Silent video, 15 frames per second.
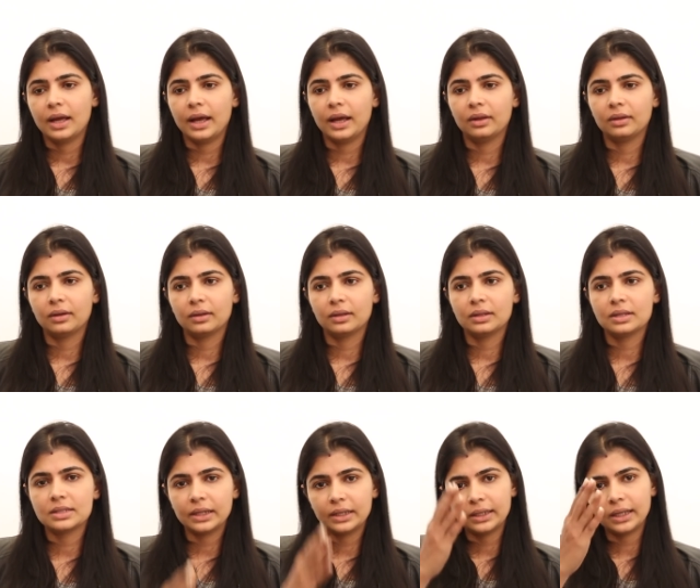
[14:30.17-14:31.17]
and
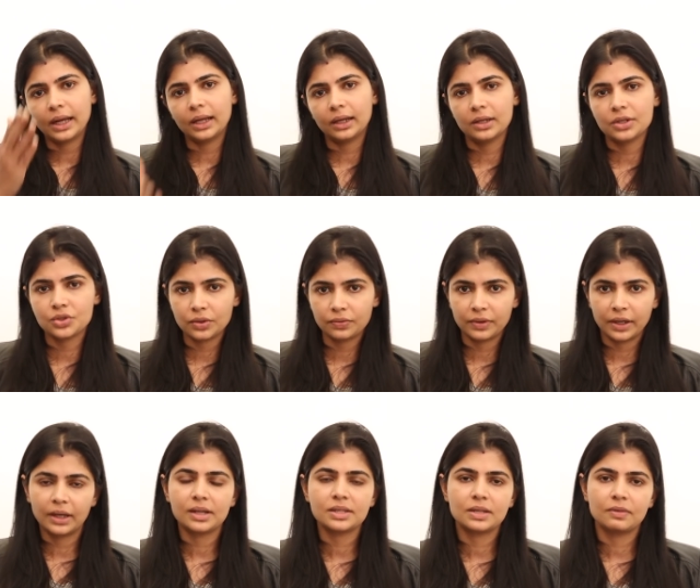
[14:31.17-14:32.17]
this entire list of
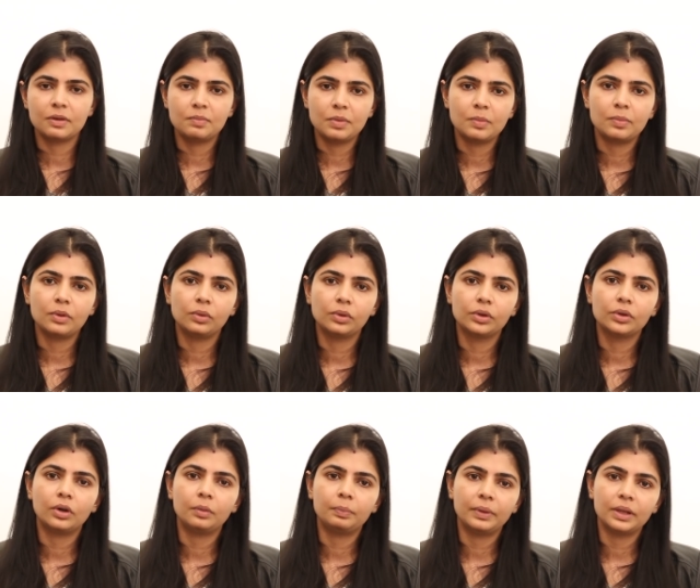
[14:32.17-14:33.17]
97 people who did
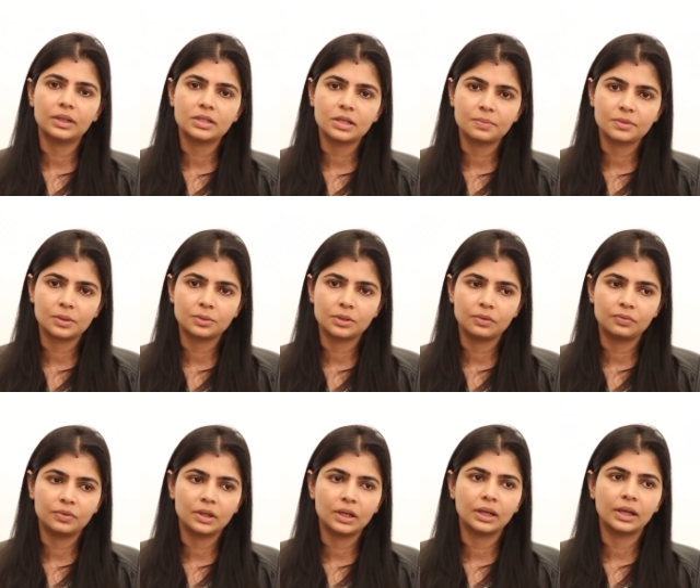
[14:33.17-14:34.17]
not pay the subscription
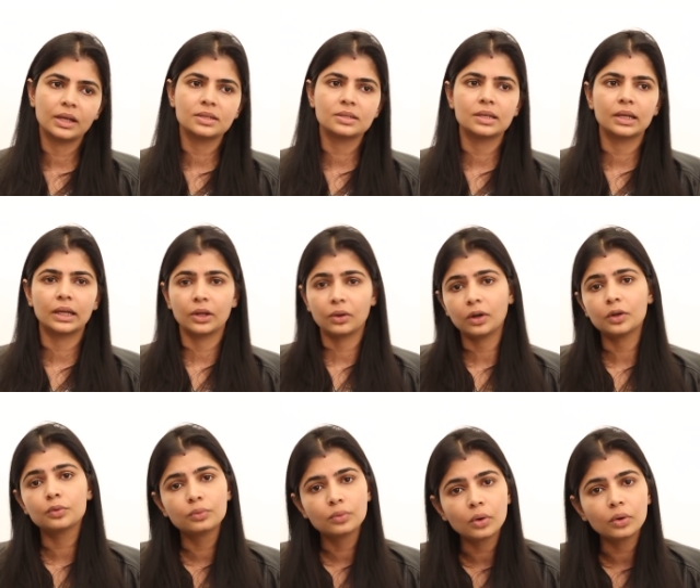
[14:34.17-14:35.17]
fee and hence they
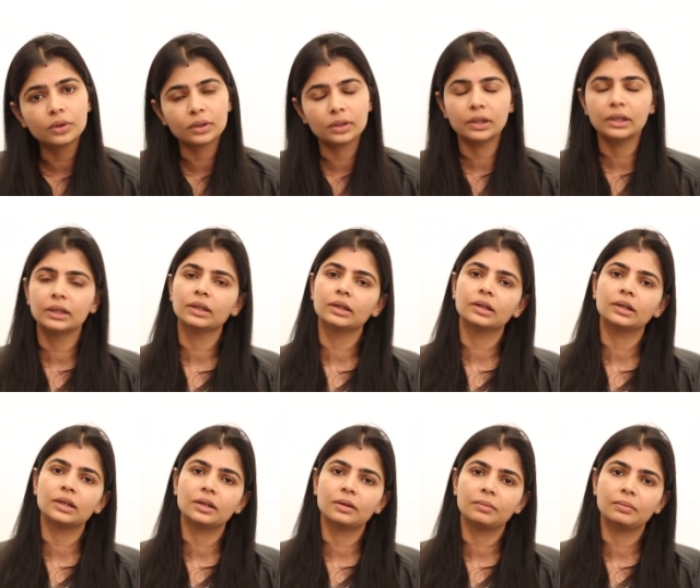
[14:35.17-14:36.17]
cannot vote in
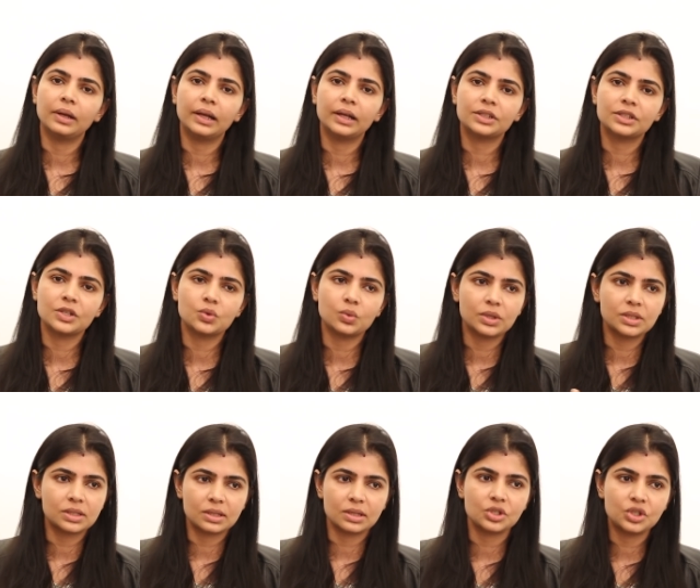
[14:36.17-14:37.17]
the elections
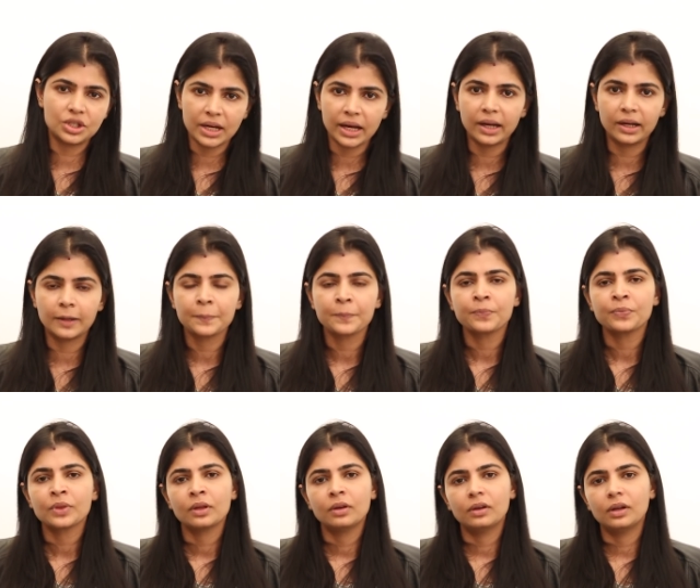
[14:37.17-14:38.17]
was shared
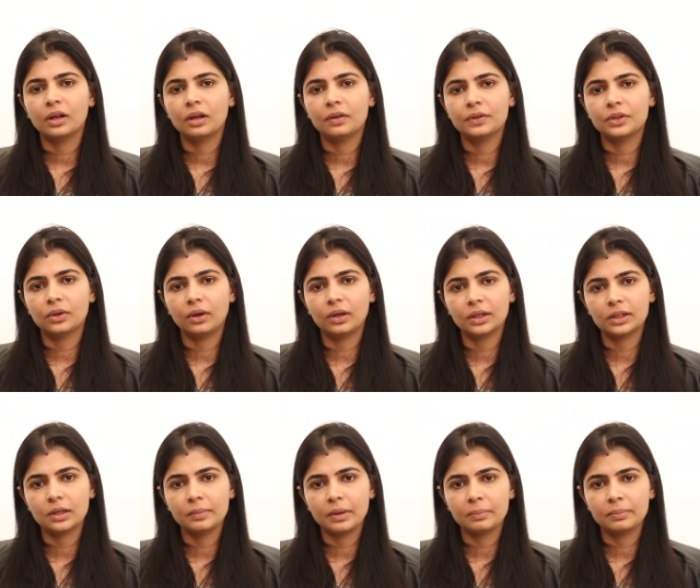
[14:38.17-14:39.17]
uh, with all
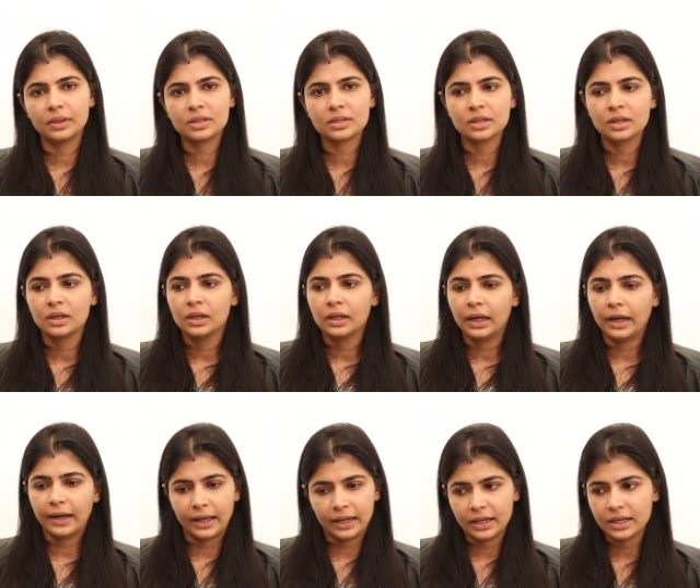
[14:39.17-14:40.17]
other members
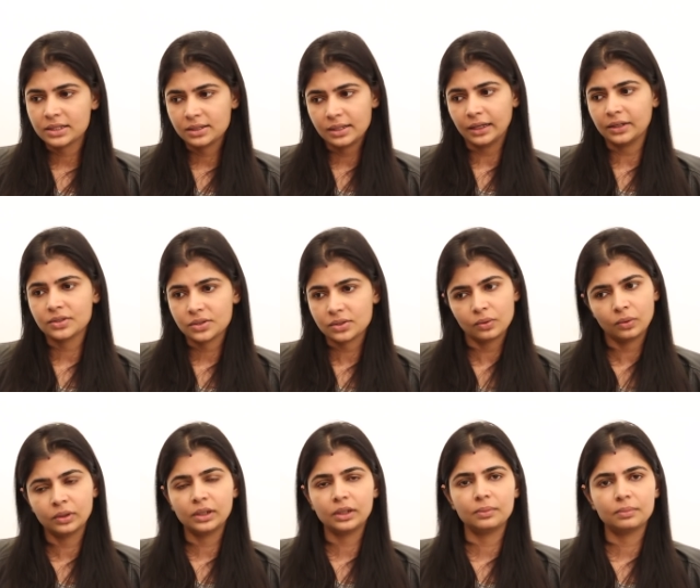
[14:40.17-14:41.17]
and I guess that is
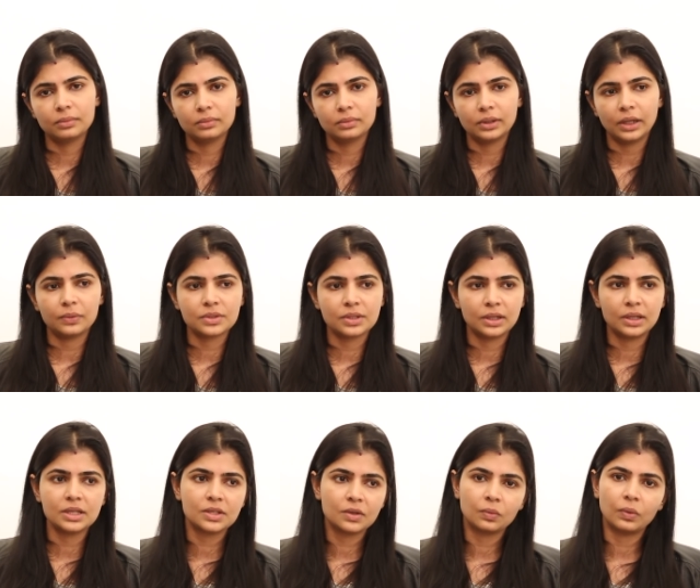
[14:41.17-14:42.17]
only that was the
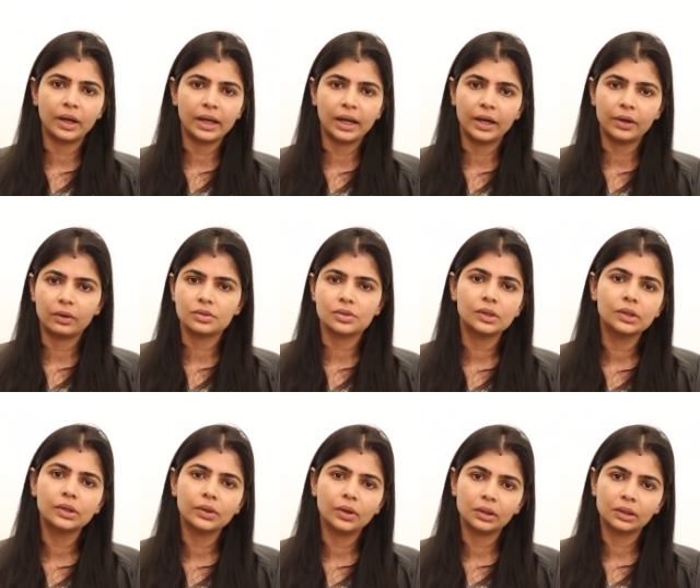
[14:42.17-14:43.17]
reason why I also
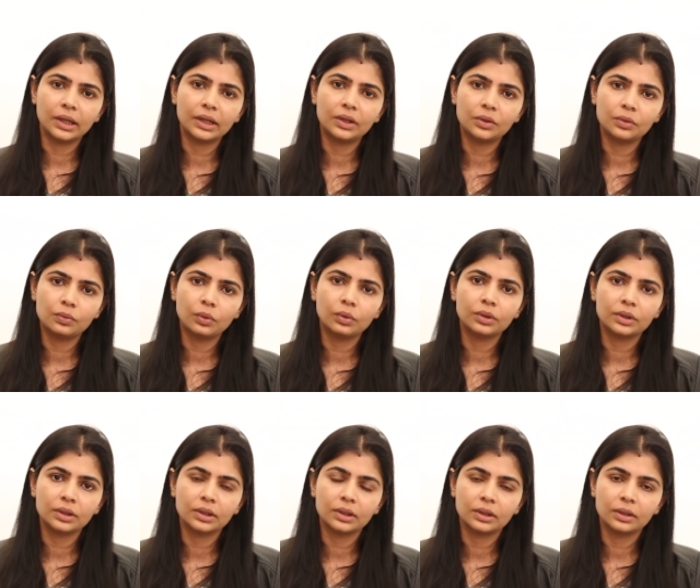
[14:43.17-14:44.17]
did not get to vote
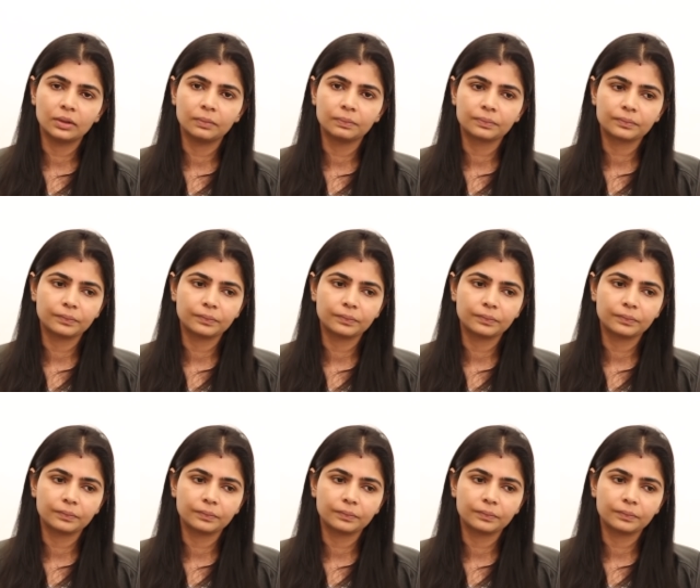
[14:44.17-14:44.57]
in the